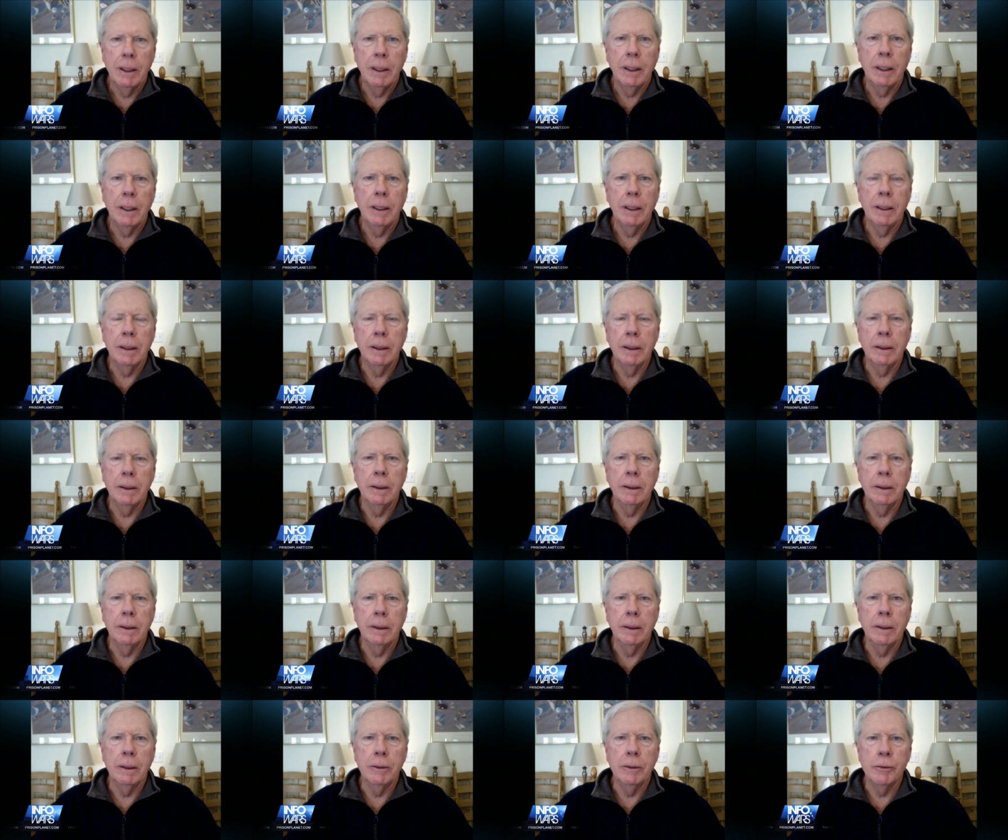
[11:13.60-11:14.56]
uh,
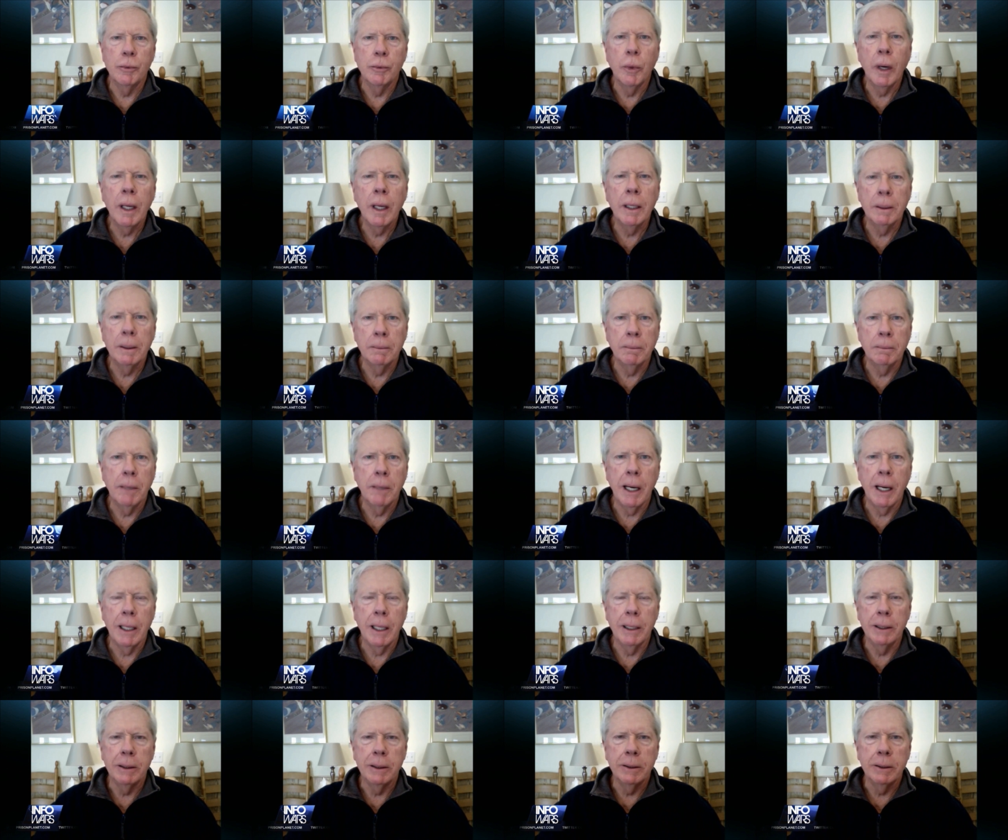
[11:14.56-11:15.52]
is run
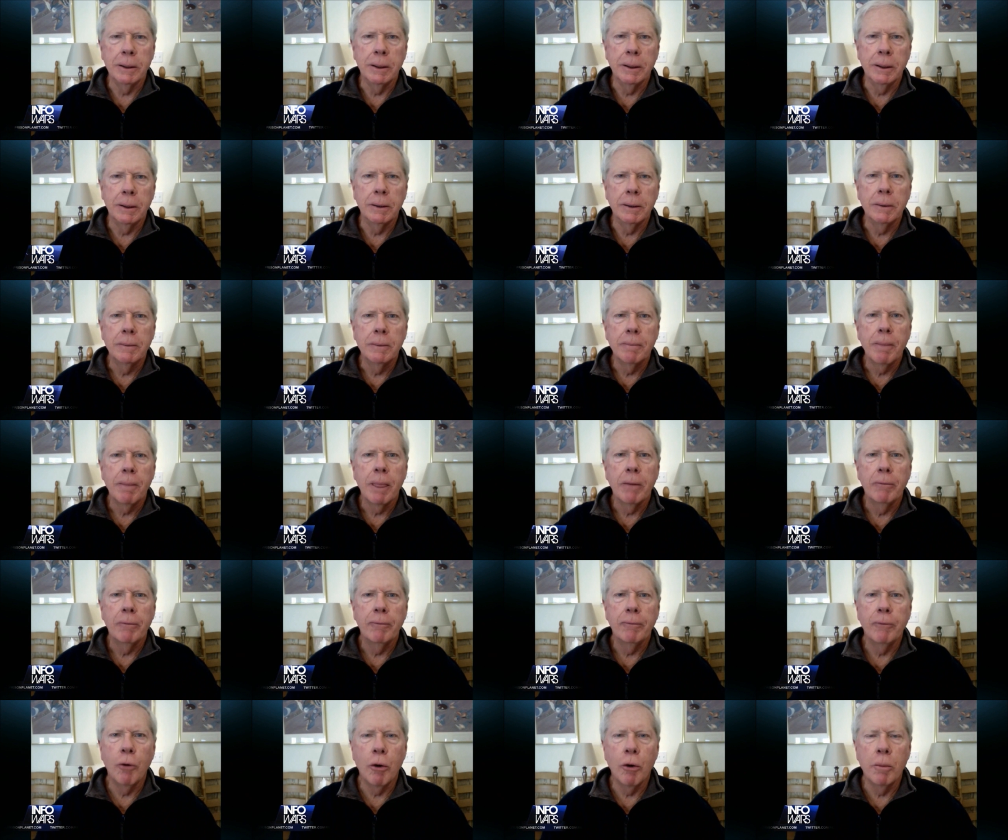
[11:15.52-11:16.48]
by uh,
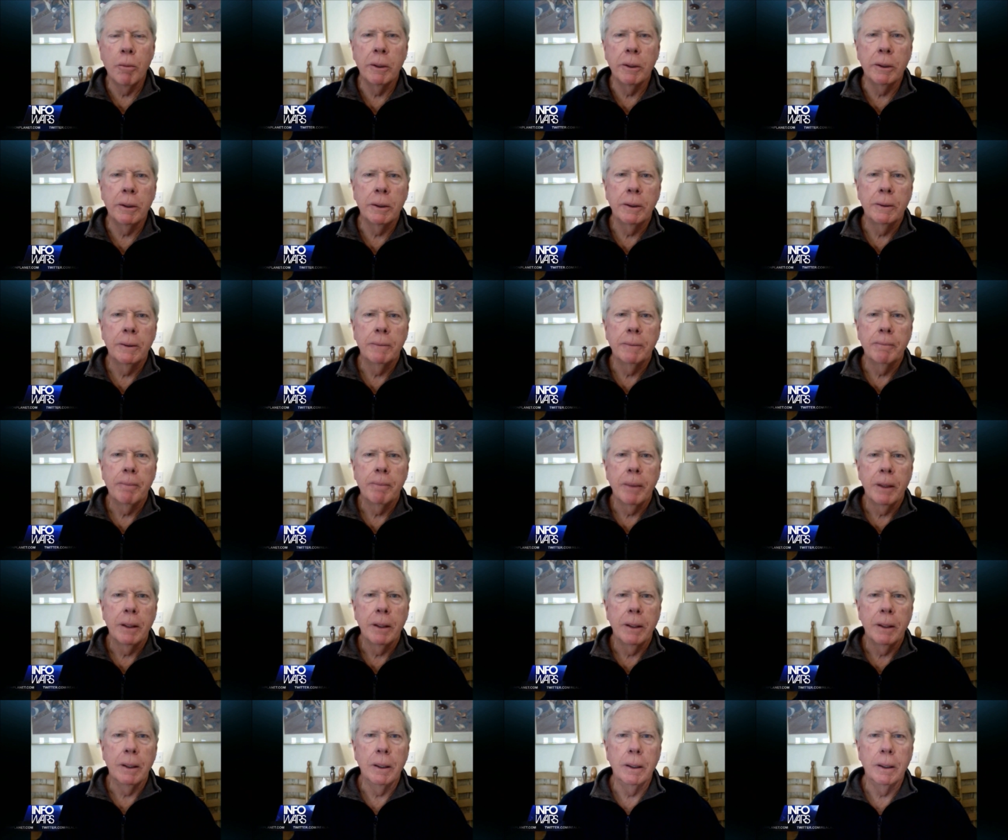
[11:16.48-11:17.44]
former
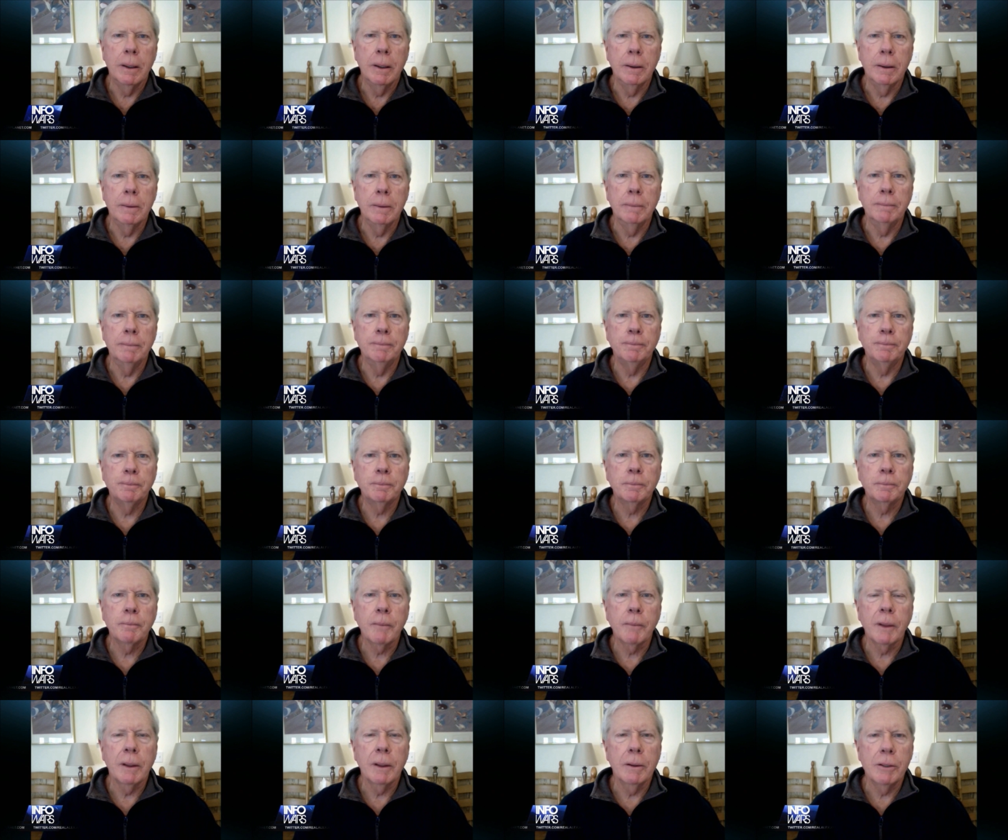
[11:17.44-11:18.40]
uh,
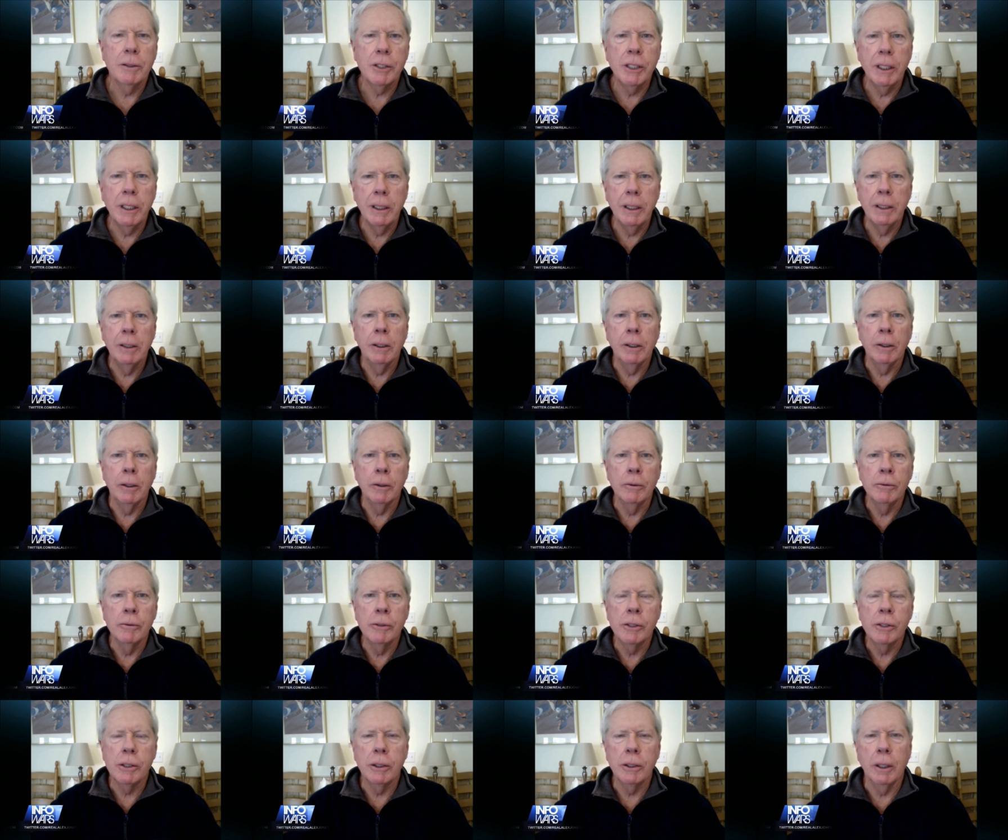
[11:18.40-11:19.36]

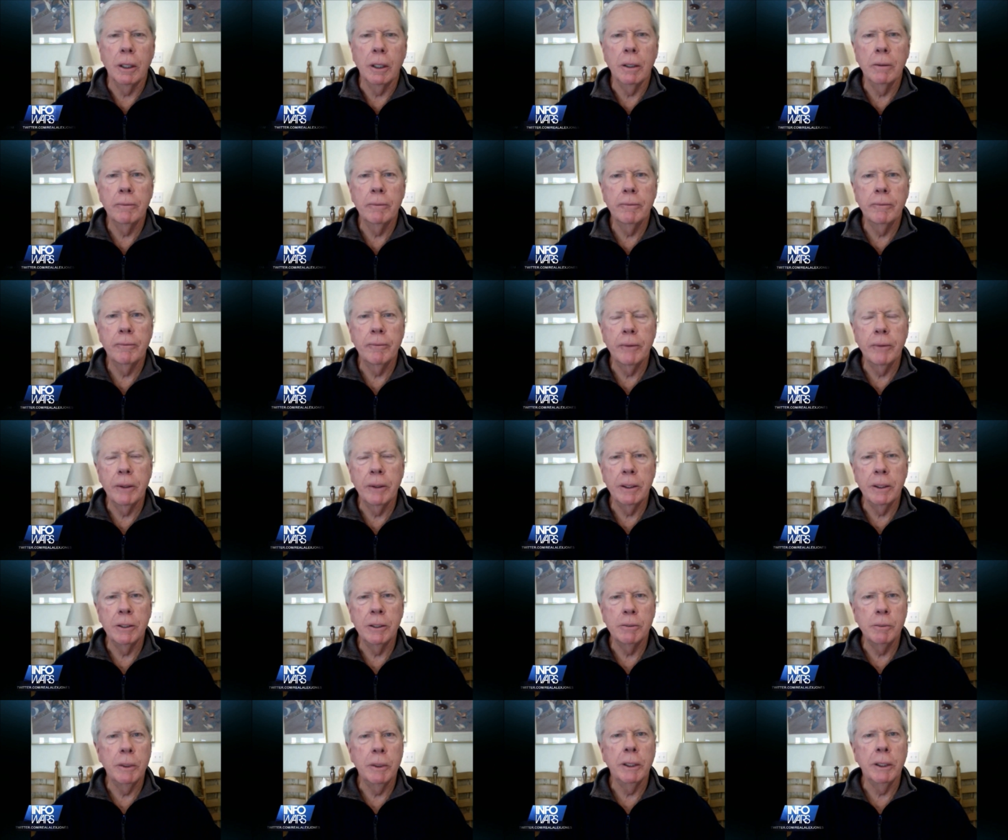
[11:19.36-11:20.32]
CEOs of
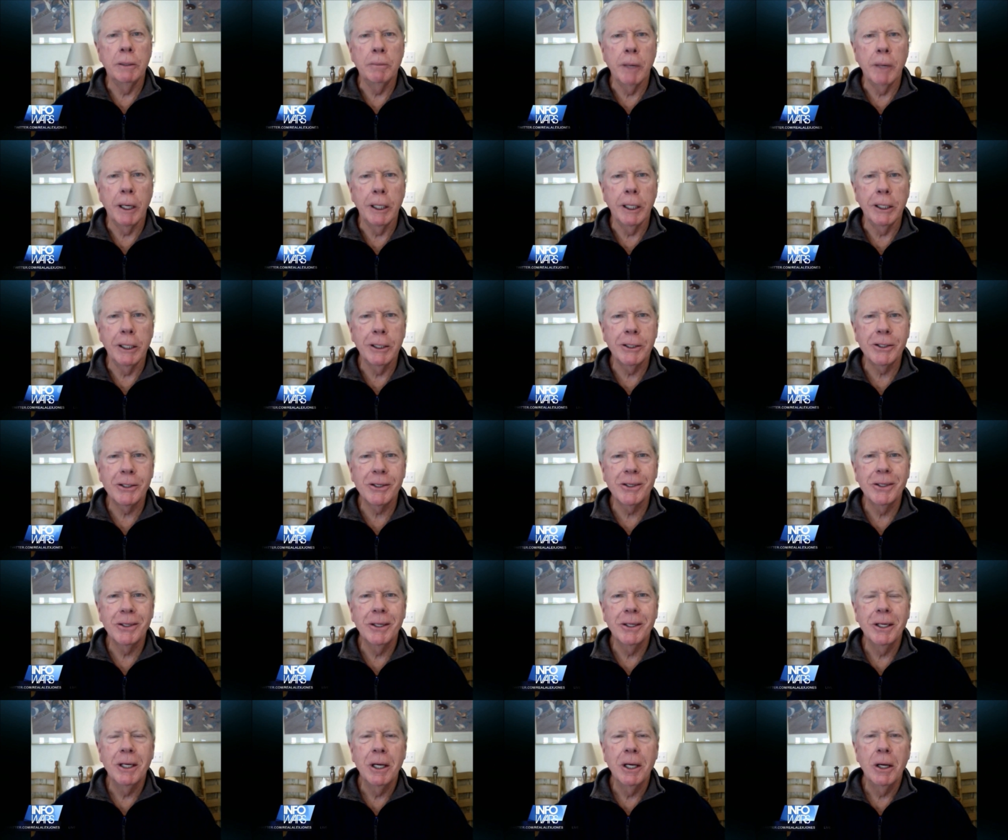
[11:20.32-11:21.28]
these big banks
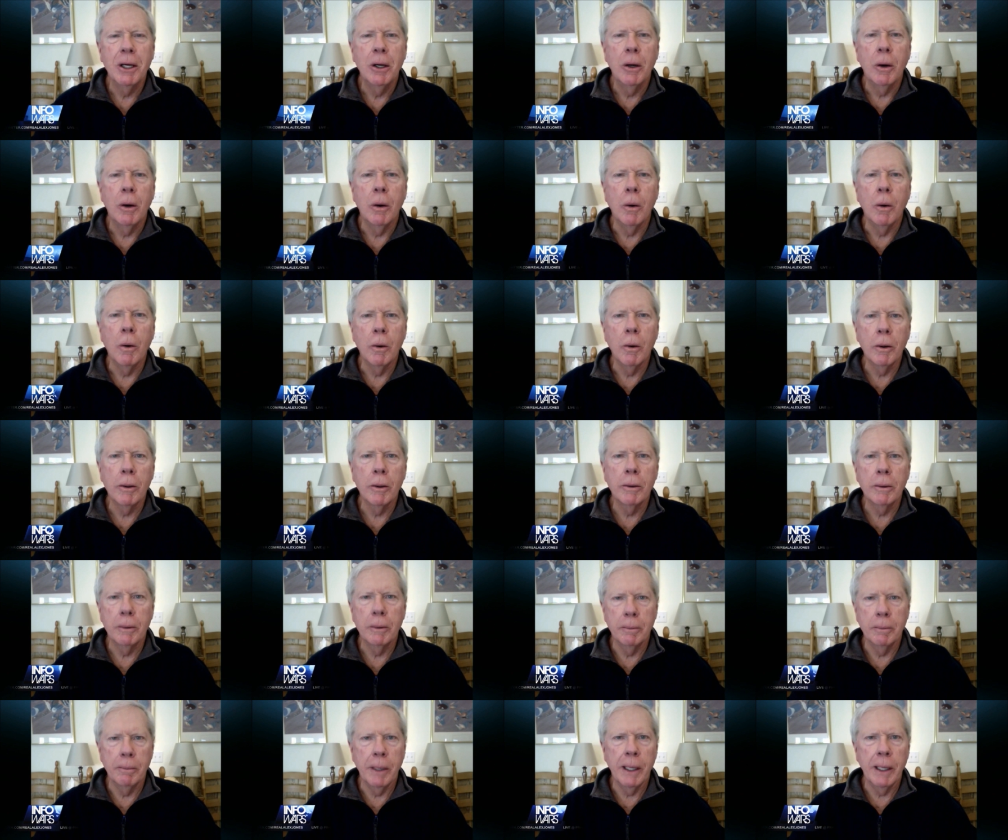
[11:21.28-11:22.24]

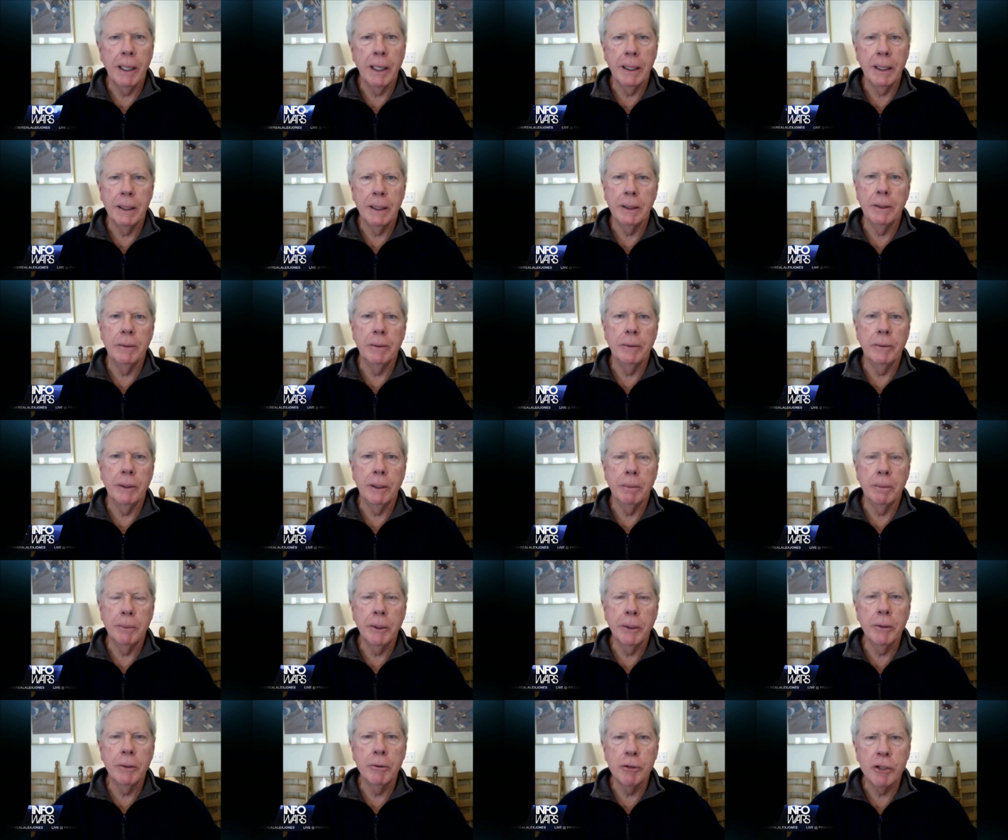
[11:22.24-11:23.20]
or by their
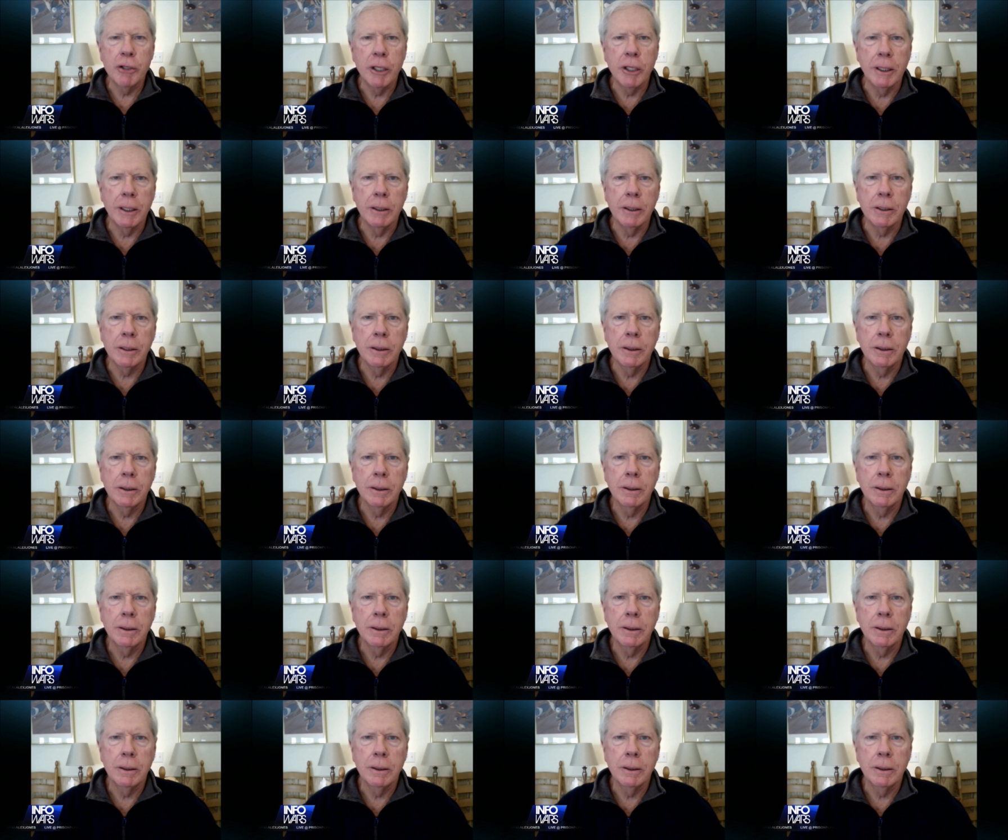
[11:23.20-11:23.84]
proteges.